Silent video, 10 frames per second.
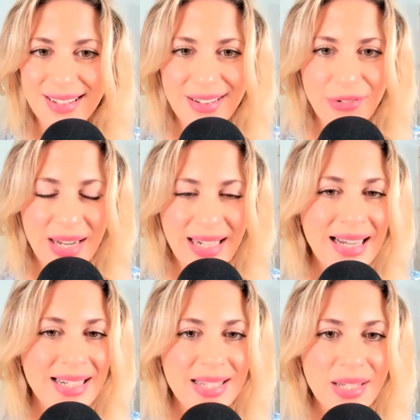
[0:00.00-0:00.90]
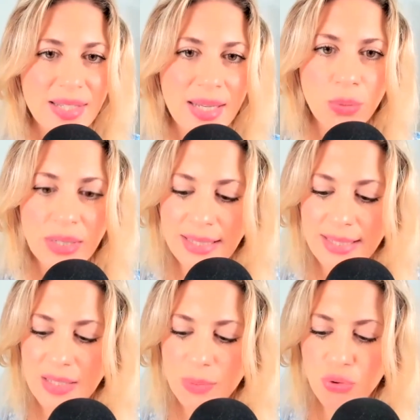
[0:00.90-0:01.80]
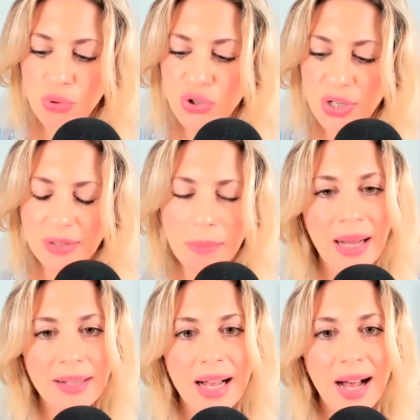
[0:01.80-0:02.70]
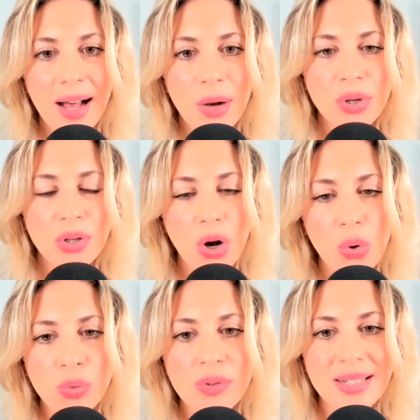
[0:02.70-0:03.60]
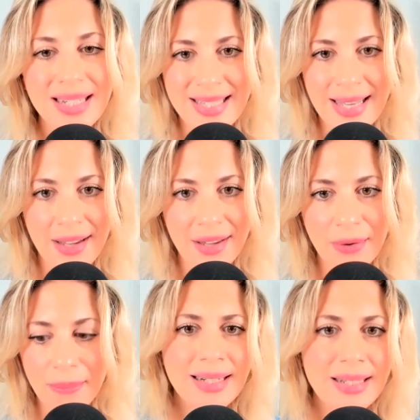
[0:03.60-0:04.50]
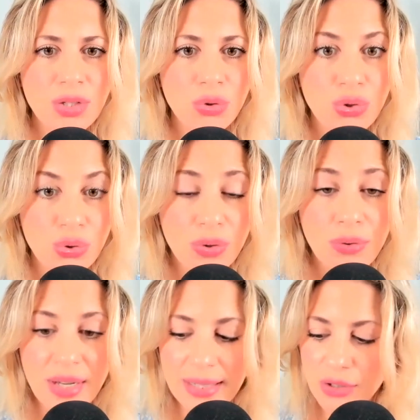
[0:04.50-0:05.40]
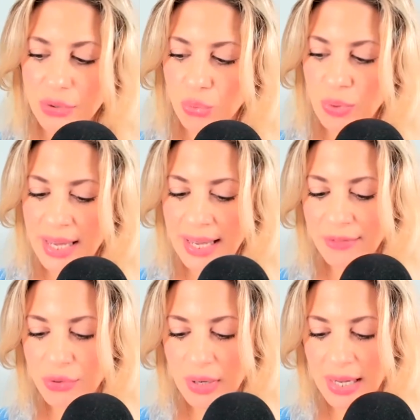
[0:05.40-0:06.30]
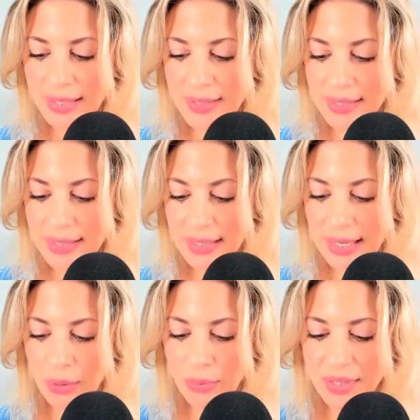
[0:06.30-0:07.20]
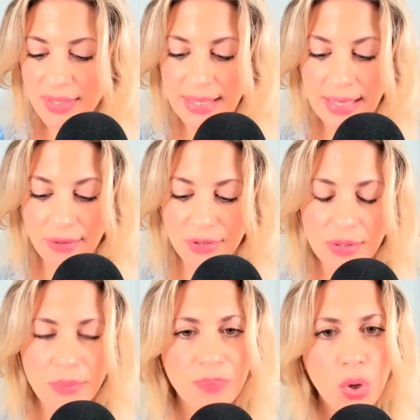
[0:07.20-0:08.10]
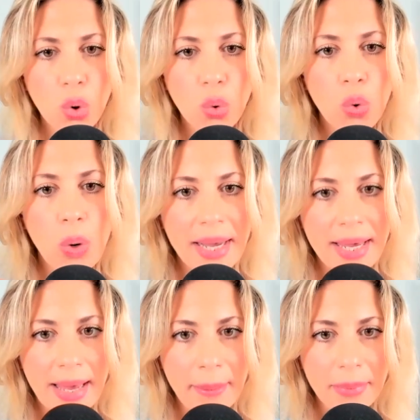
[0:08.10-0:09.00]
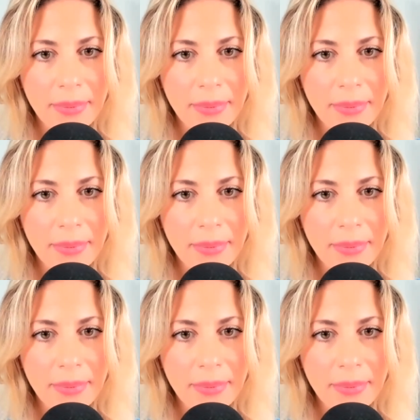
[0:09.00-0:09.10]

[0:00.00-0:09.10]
realizing someone else's project, but our own desire. So to do that, we have to ask ourselves who I am.